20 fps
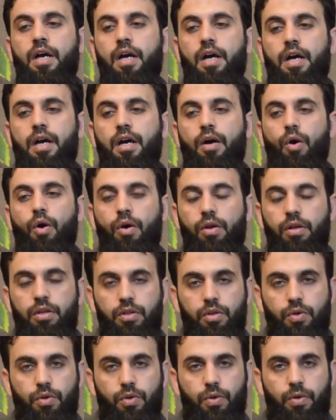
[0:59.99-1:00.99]

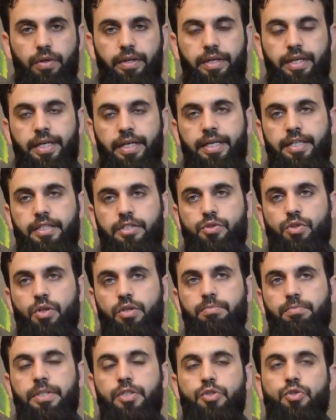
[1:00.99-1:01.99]
Although it's
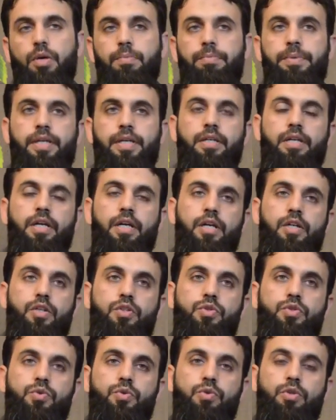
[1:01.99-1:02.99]
not my topic
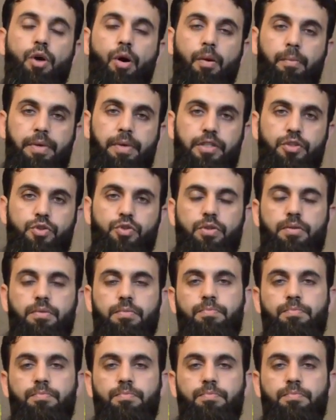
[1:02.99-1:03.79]
to comment on